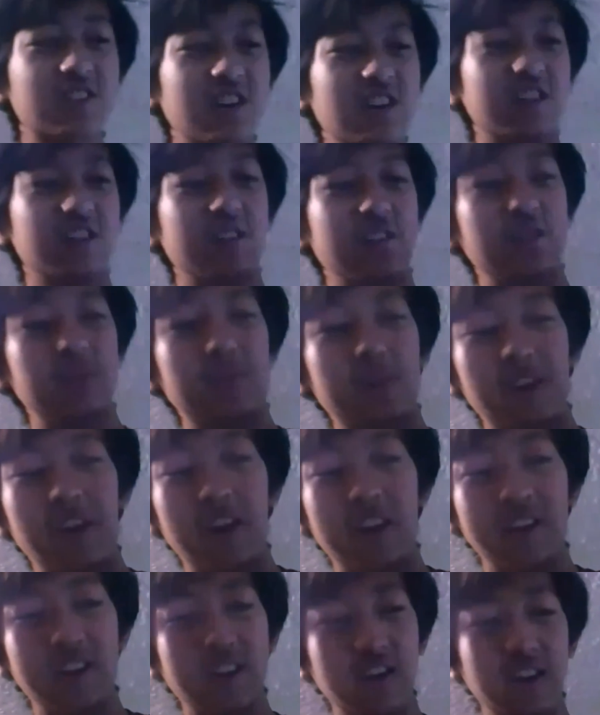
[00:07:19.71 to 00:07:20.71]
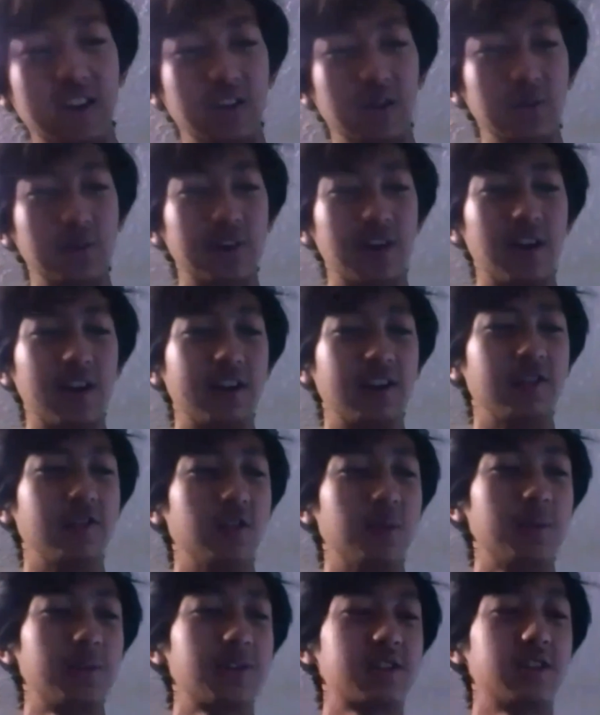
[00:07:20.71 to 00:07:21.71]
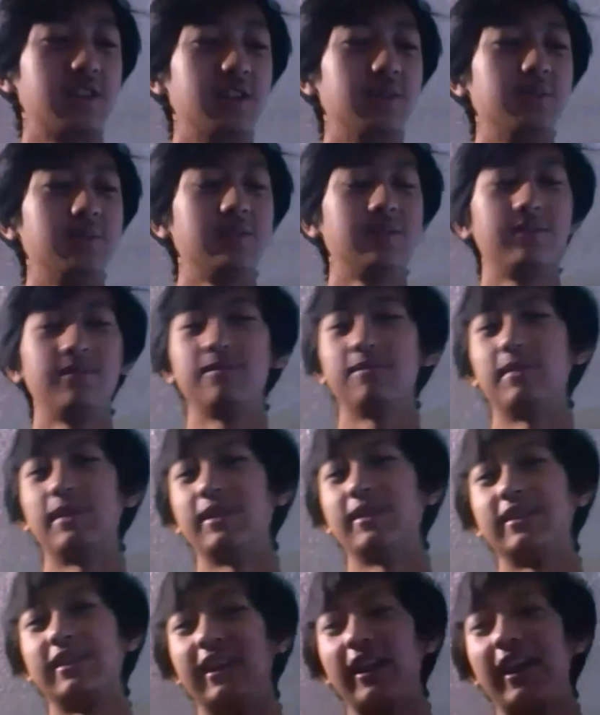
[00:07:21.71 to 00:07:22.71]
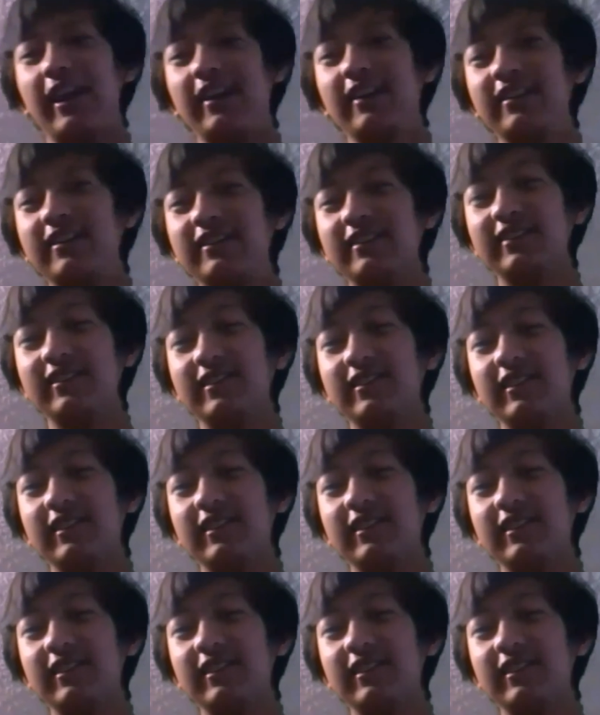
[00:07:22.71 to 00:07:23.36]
I just call it Illuminati Rubik's Cube. But yeah.